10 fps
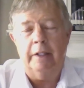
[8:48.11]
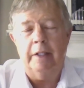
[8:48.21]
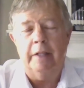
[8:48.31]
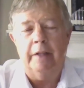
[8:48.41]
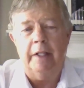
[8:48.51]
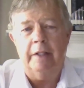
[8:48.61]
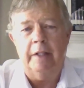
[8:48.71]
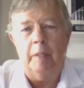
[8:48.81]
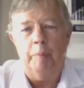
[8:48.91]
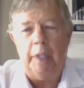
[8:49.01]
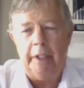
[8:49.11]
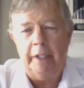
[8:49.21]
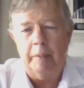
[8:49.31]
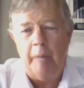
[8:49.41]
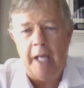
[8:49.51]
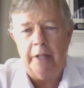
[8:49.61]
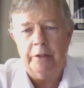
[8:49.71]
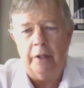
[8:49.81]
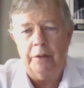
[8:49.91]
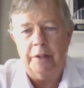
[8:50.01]
the ability to
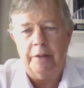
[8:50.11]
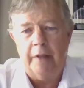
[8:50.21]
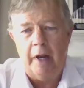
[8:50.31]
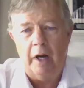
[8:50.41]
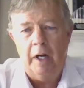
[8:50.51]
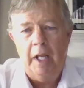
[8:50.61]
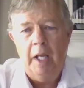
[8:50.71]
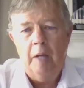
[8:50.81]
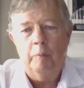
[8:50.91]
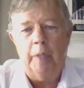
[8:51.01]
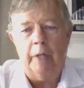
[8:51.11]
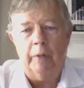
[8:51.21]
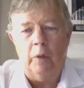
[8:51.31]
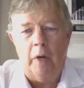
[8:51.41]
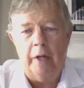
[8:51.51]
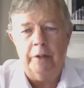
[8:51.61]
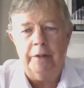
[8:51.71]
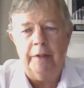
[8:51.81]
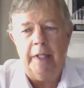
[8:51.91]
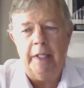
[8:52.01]
manage those is there, but it
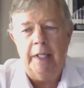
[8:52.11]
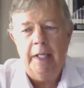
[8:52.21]
requires the